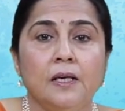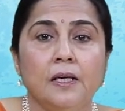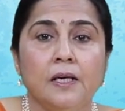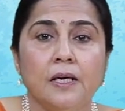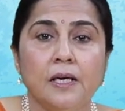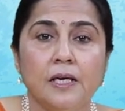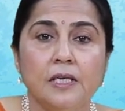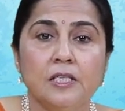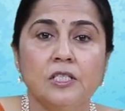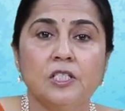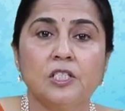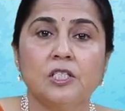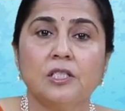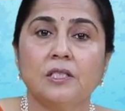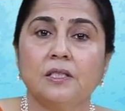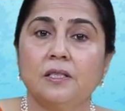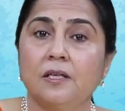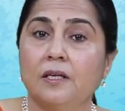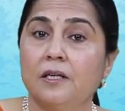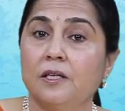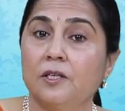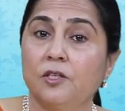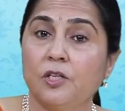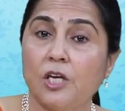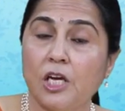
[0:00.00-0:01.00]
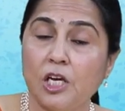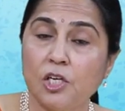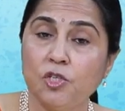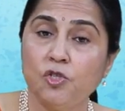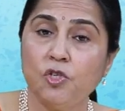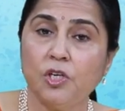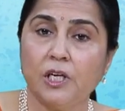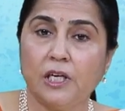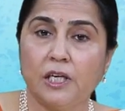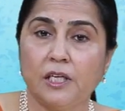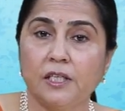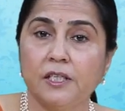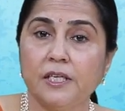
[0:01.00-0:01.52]
His
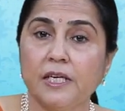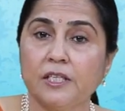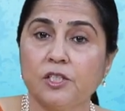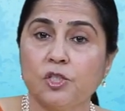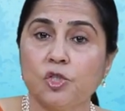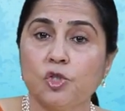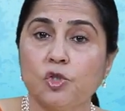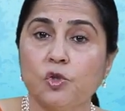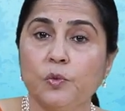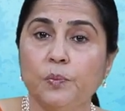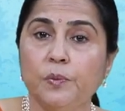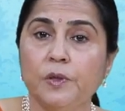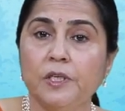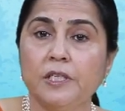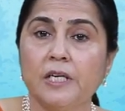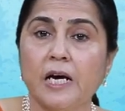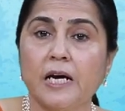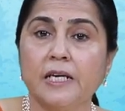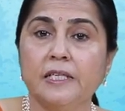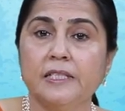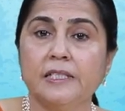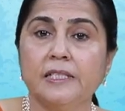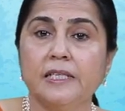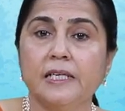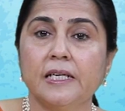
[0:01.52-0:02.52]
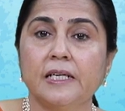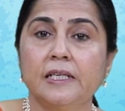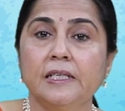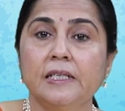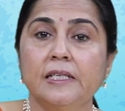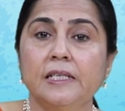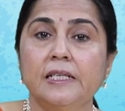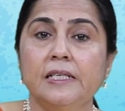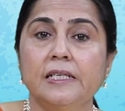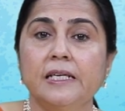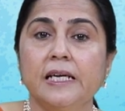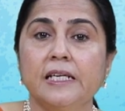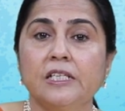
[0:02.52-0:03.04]
cagey yet stupid idea
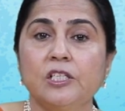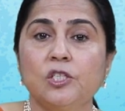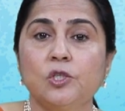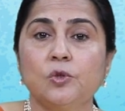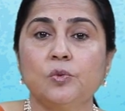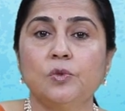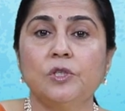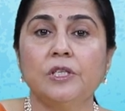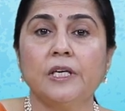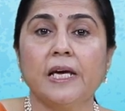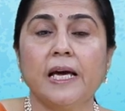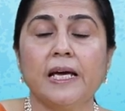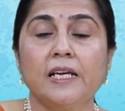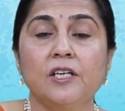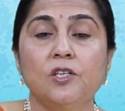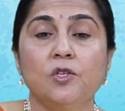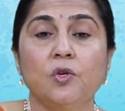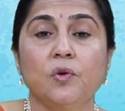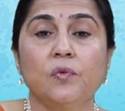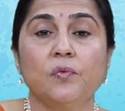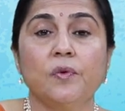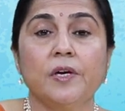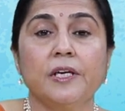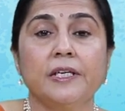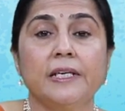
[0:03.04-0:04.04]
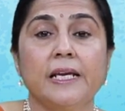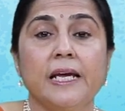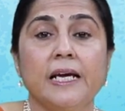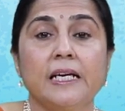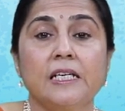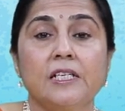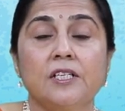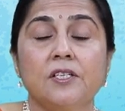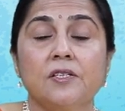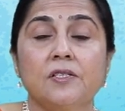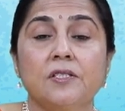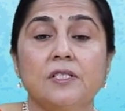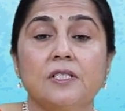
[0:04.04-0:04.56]
led to the end of an
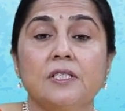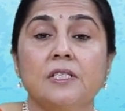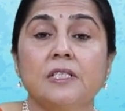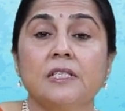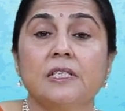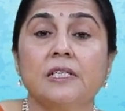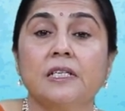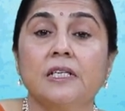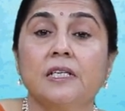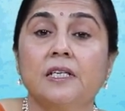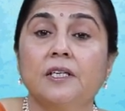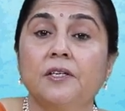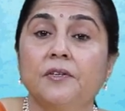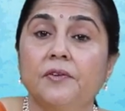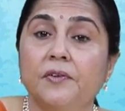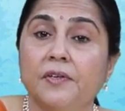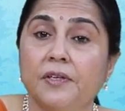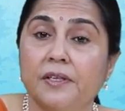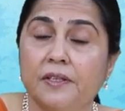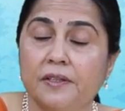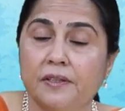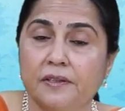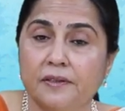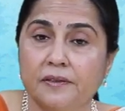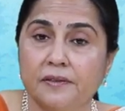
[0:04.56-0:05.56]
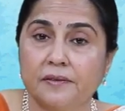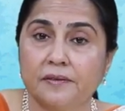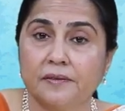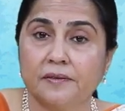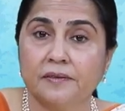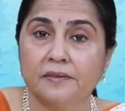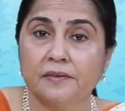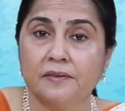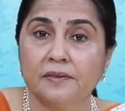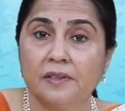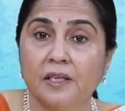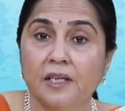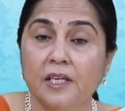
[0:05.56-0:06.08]
actress's career.
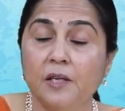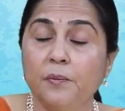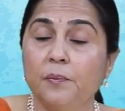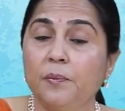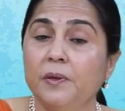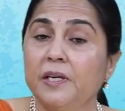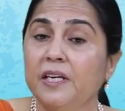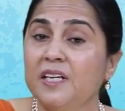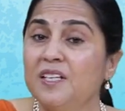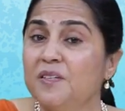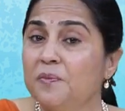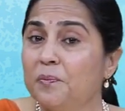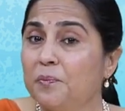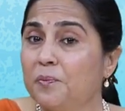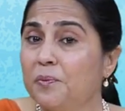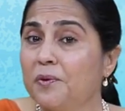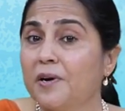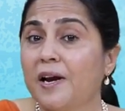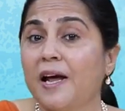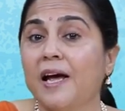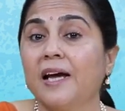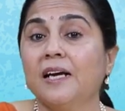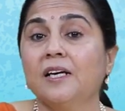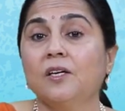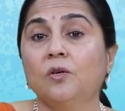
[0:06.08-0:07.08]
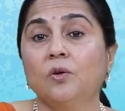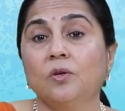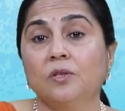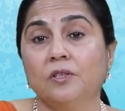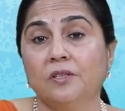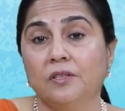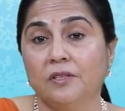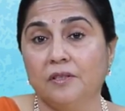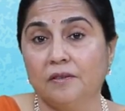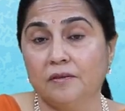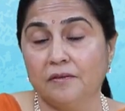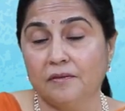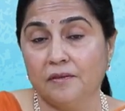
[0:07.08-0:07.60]
He played a prank
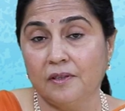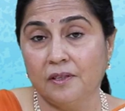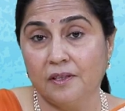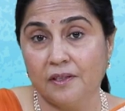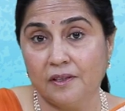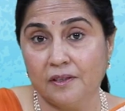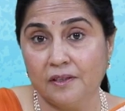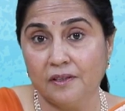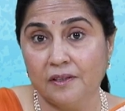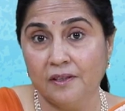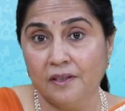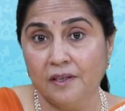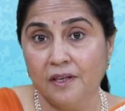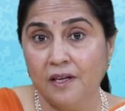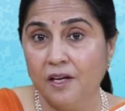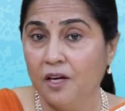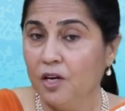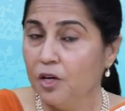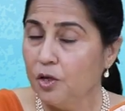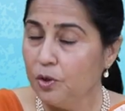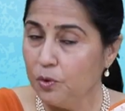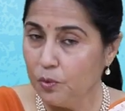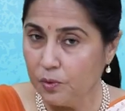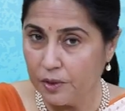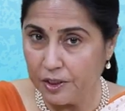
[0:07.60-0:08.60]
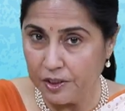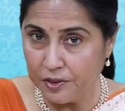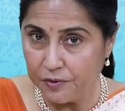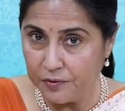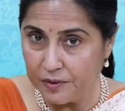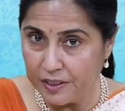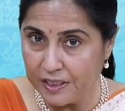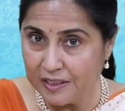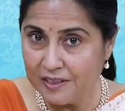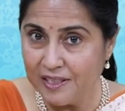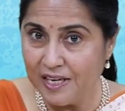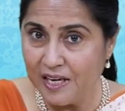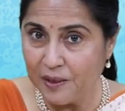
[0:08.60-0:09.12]
on her. You can
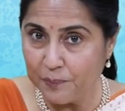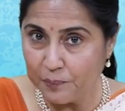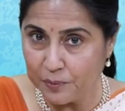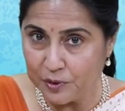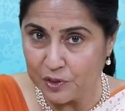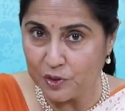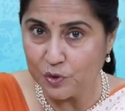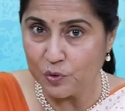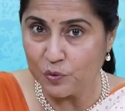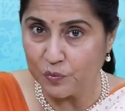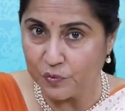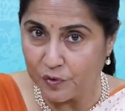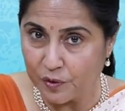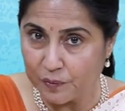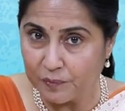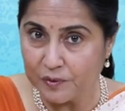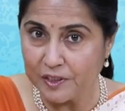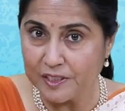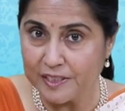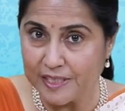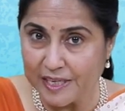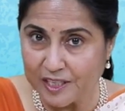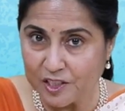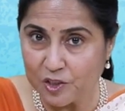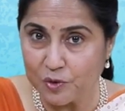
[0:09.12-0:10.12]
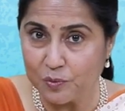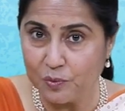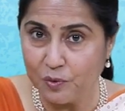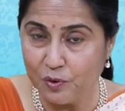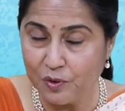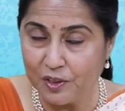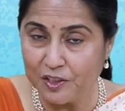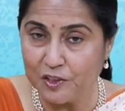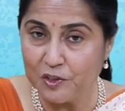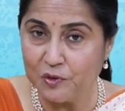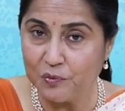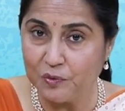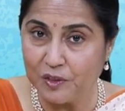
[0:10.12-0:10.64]
read the episode from the
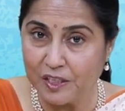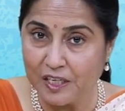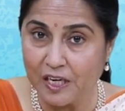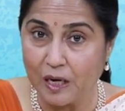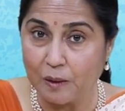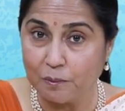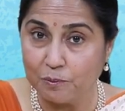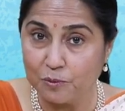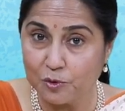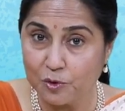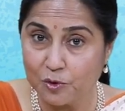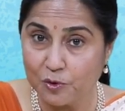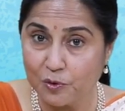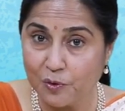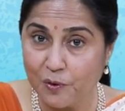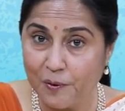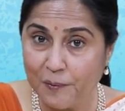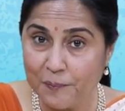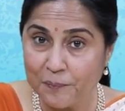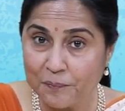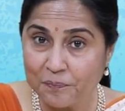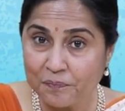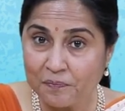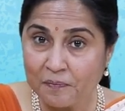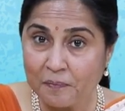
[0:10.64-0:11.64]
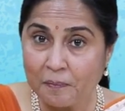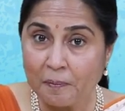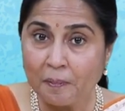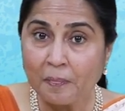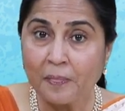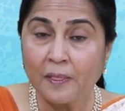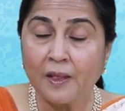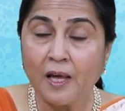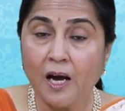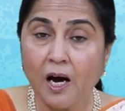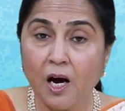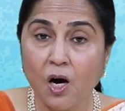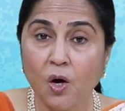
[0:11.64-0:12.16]
textbook and you will come to know
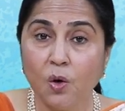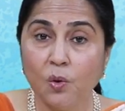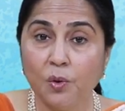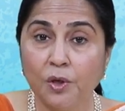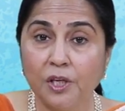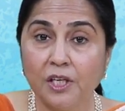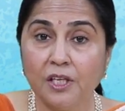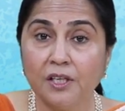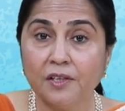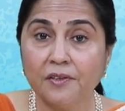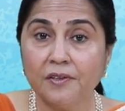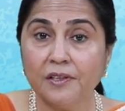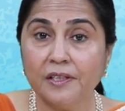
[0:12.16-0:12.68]
how he